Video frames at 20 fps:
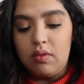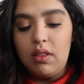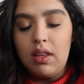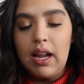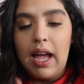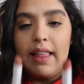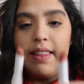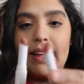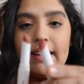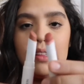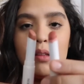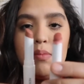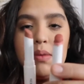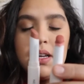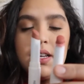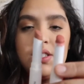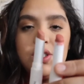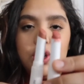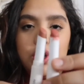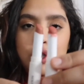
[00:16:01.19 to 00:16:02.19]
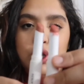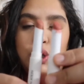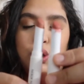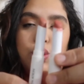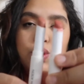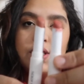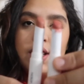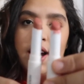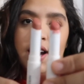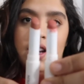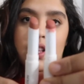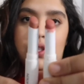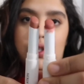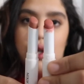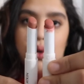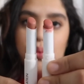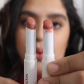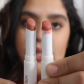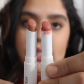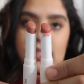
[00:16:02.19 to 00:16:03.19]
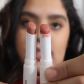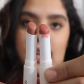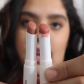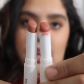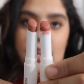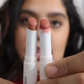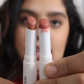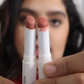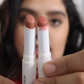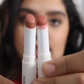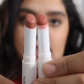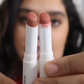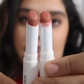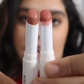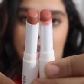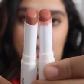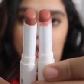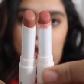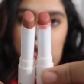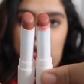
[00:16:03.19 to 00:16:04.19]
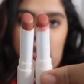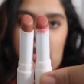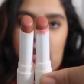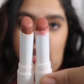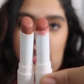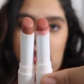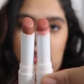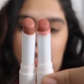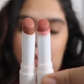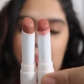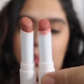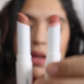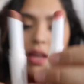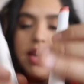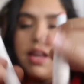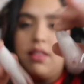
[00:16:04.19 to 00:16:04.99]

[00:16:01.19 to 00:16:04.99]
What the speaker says: I like them because they're dual-sided, so one side is the actual like lippy,